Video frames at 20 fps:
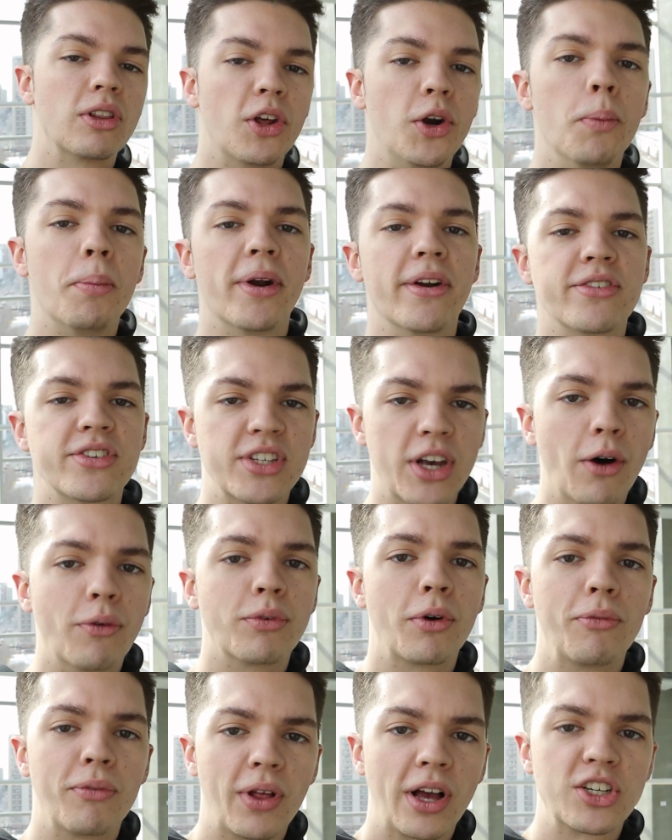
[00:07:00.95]
a little bit of
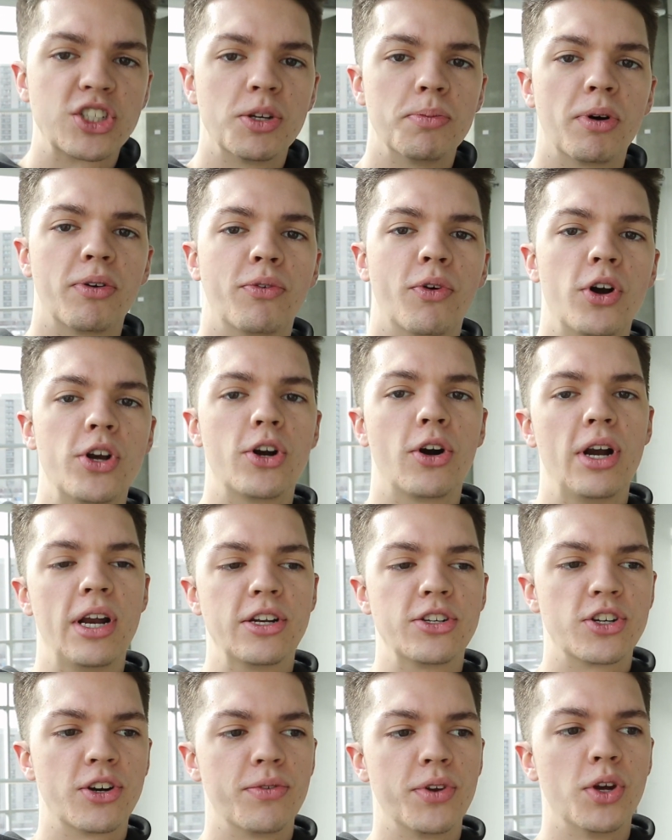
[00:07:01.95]
self-reflection before your
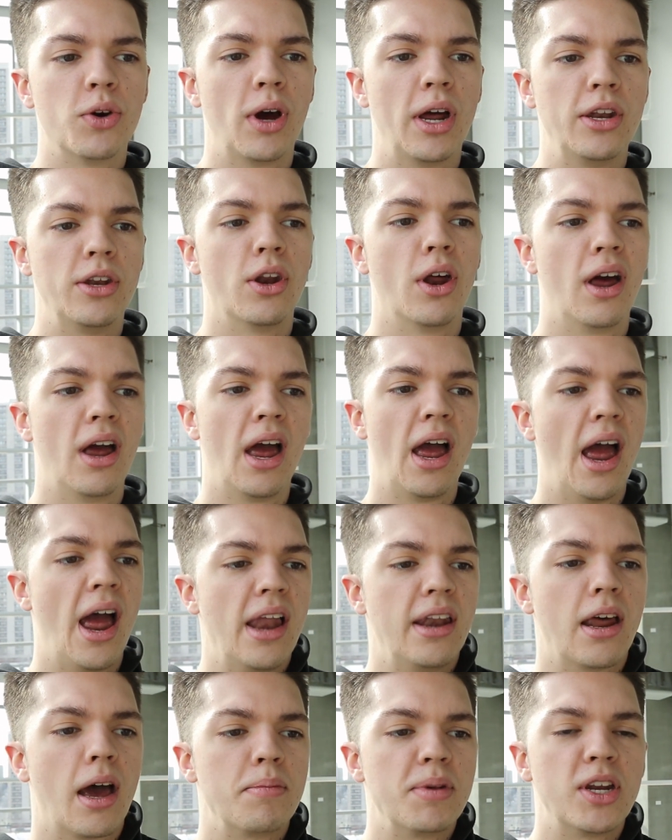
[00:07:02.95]
interview, and
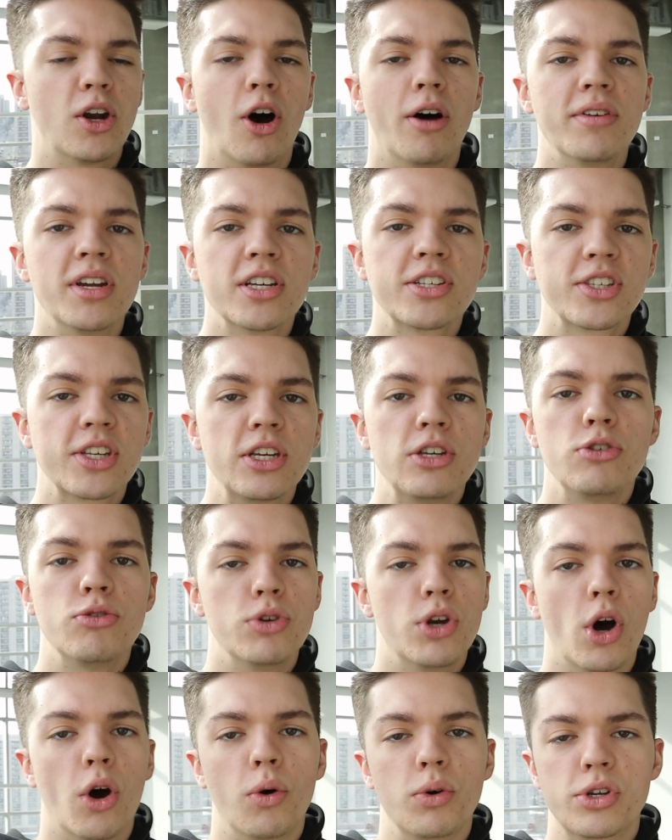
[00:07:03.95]
I mean, obviously
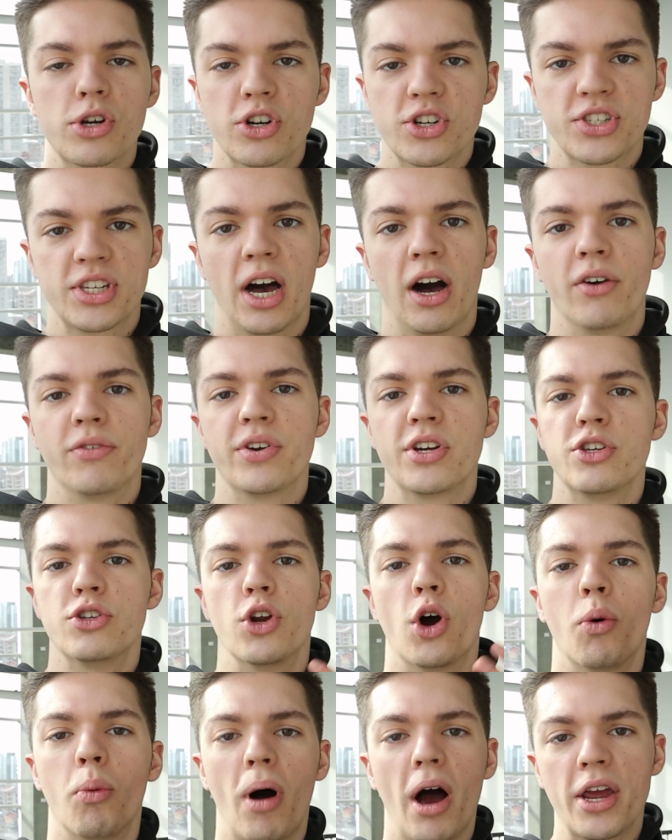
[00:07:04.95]
you know yourself and you
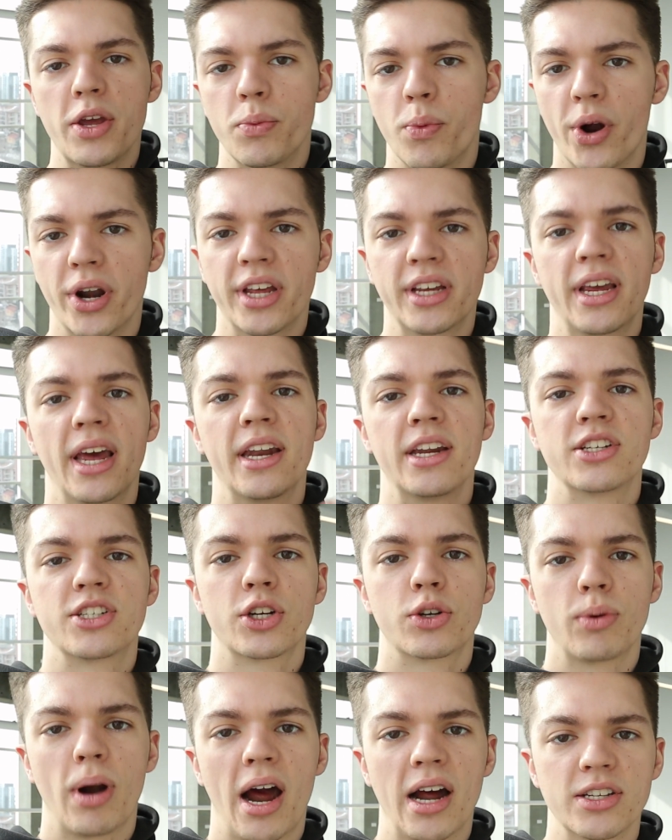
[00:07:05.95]
know why you want to get
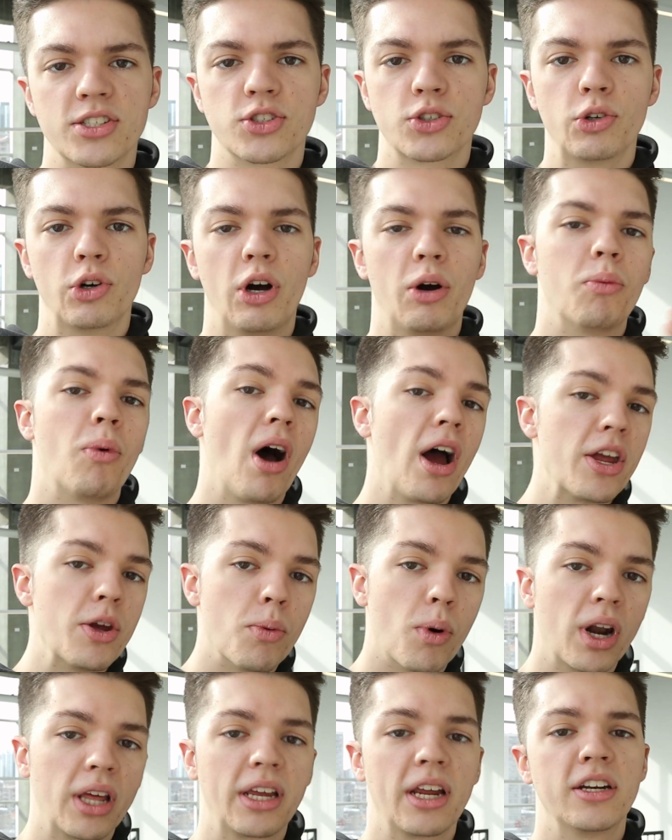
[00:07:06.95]
into grad school and why
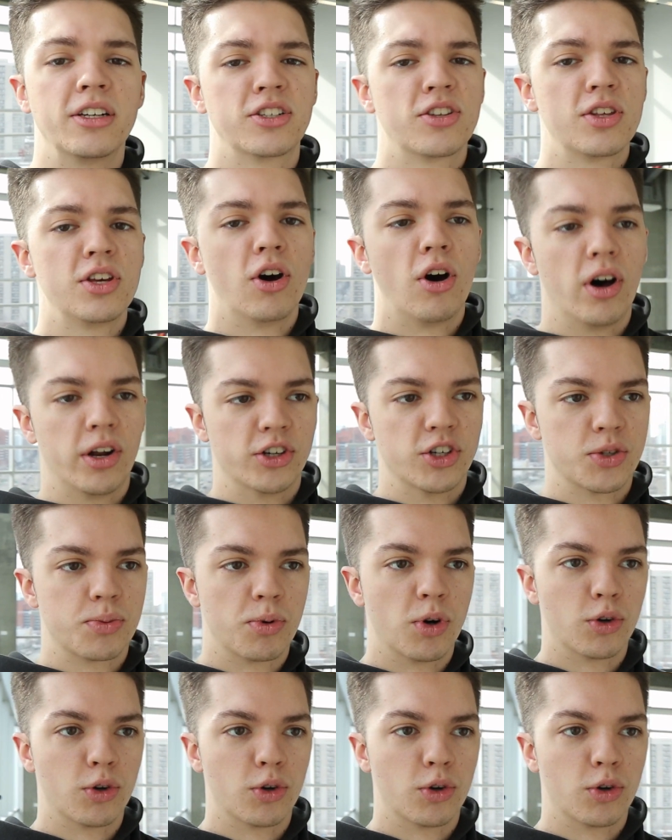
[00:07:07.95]
you want to get into the honors